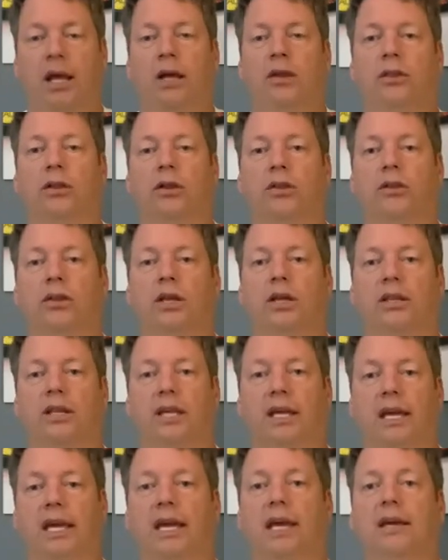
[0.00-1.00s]
The
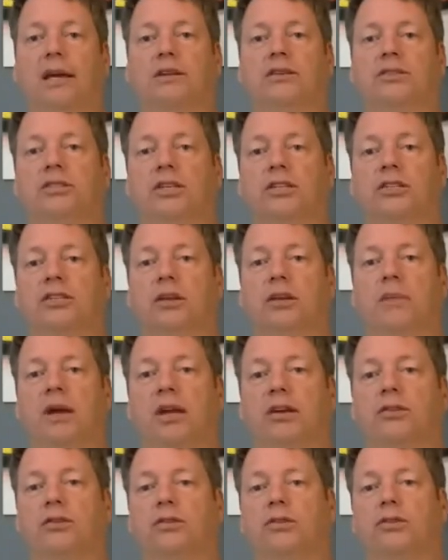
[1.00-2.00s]
key is to
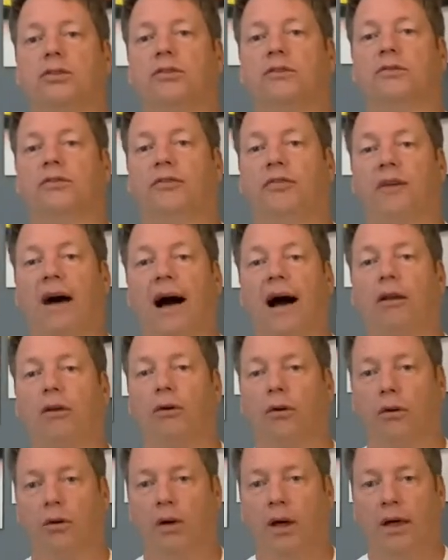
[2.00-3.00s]
make sure that you
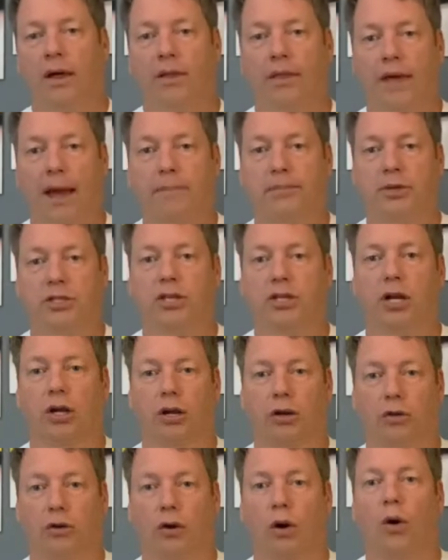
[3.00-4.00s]
follow that
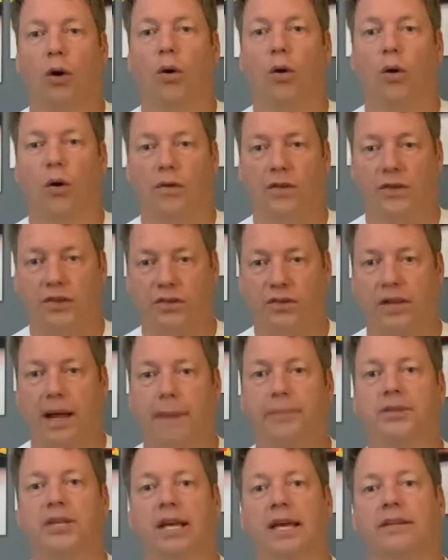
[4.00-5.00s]
particular goal or the
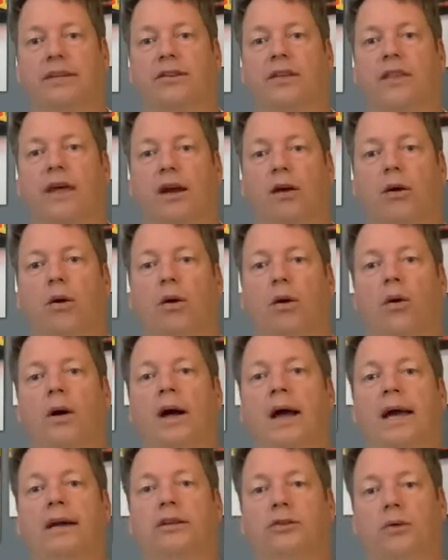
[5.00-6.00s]
steps to get to that goal
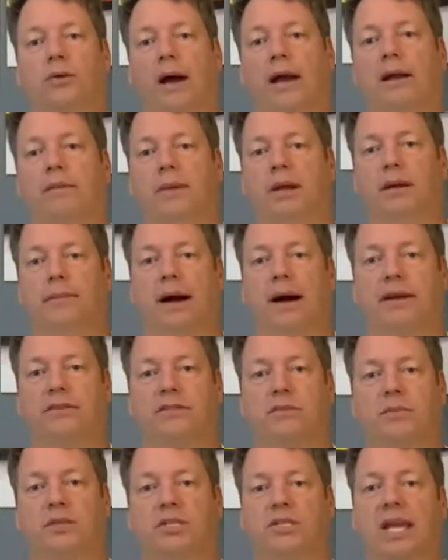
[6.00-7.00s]
and try to
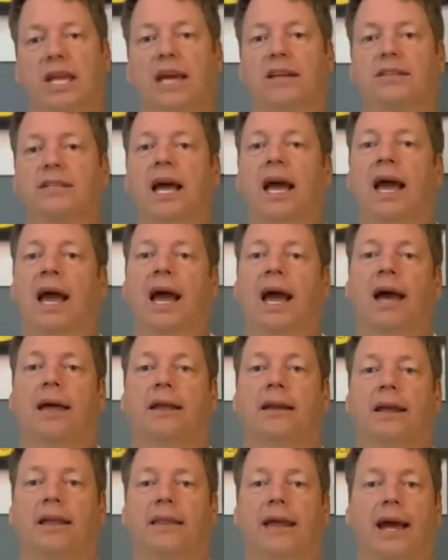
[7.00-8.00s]
minimize mistakes.
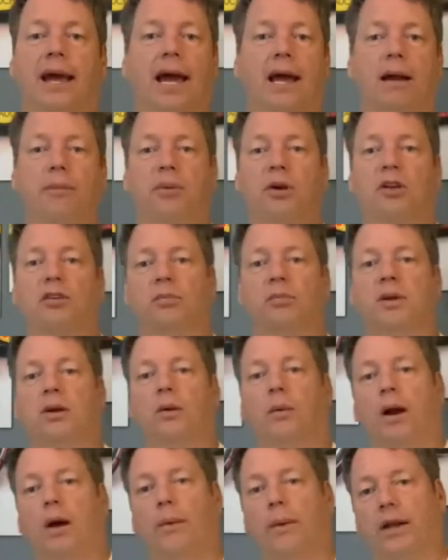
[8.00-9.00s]
And that kind of brings me to
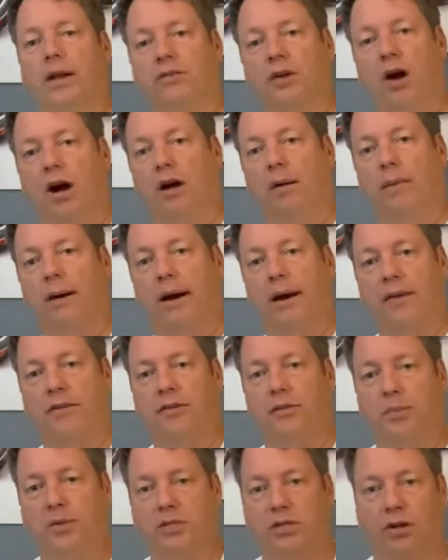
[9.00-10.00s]
what I want to talk about on this
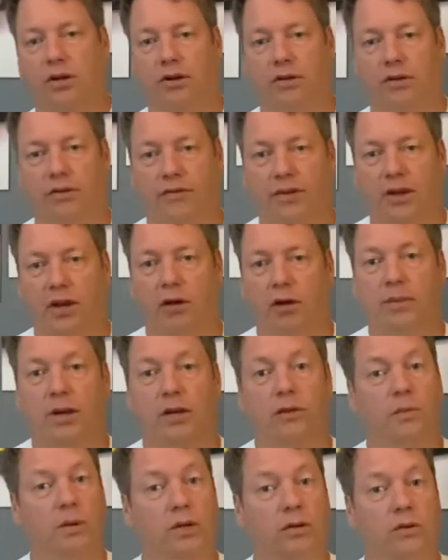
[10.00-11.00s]
particular video,
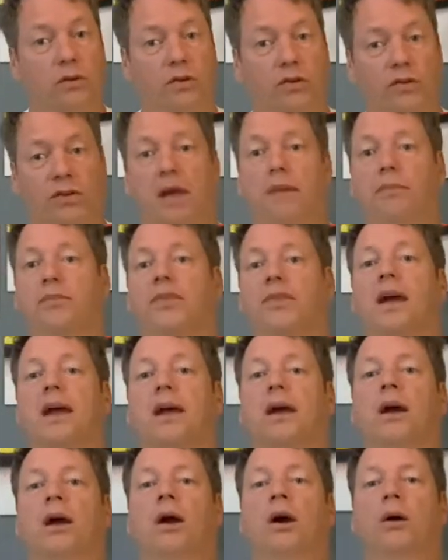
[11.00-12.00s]
because we do the same
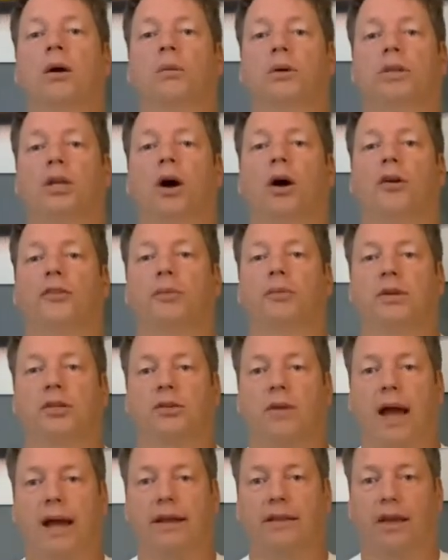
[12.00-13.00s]
thing with the Ultimate
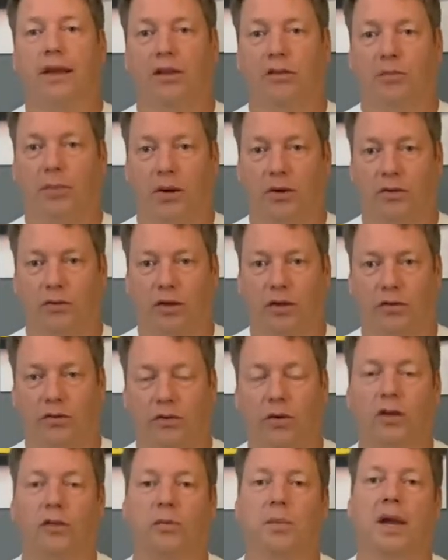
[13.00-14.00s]
Track Day Experience. Because
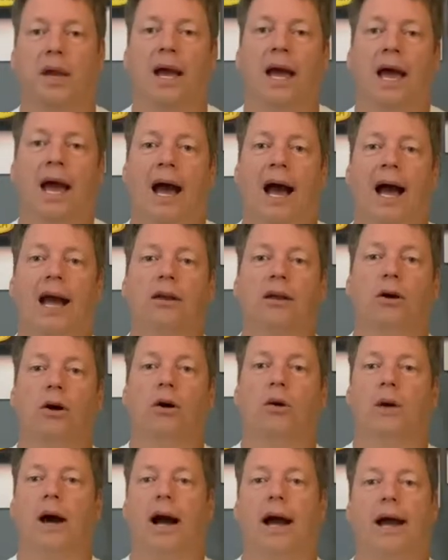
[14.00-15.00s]
trust me, I
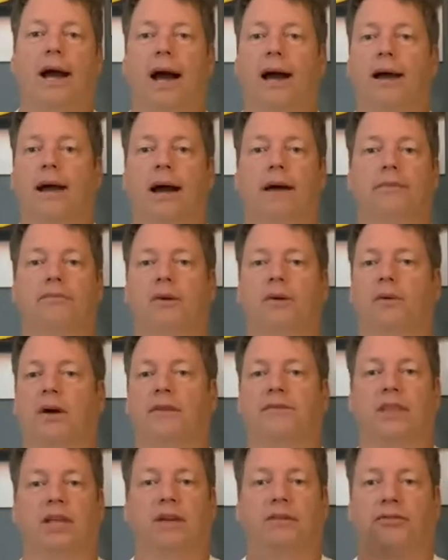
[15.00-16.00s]
know I
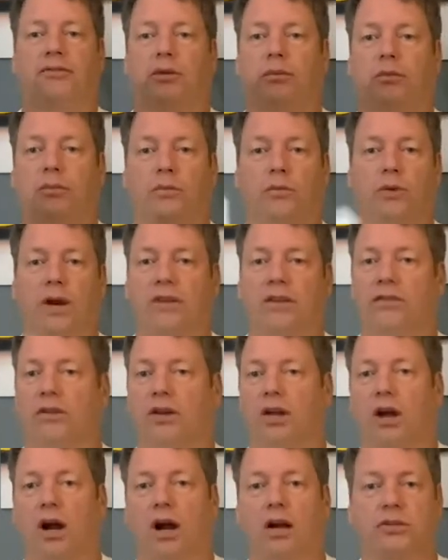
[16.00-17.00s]
everything from racing
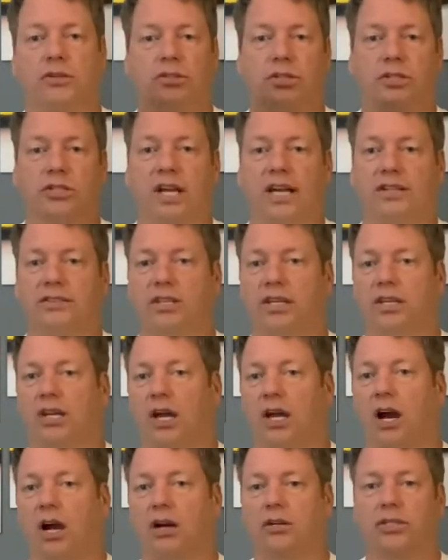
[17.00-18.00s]
the cars to testing the
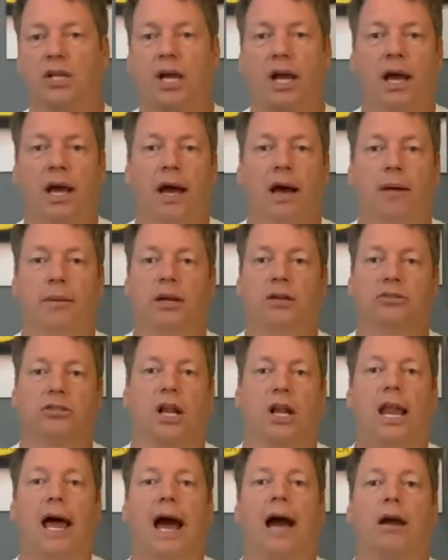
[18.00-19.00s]
cars. There's a
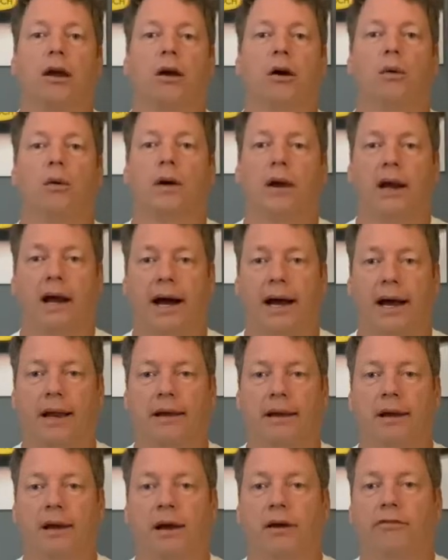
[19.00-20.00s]
lot going
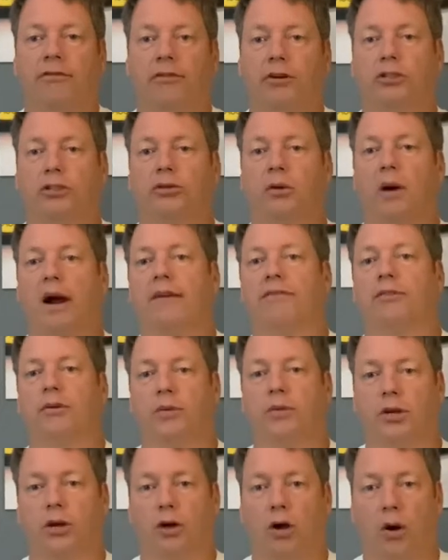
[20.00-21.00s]
on for a driver
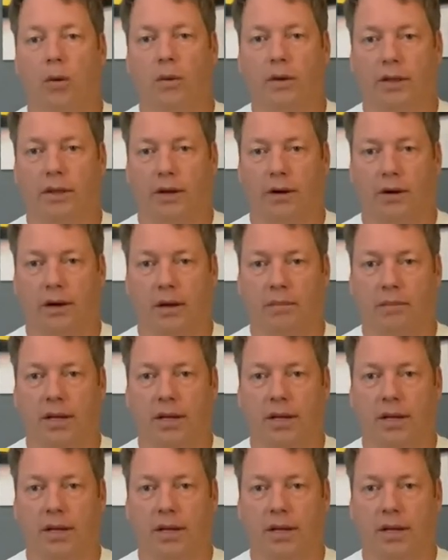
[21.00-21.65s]
when you're going there.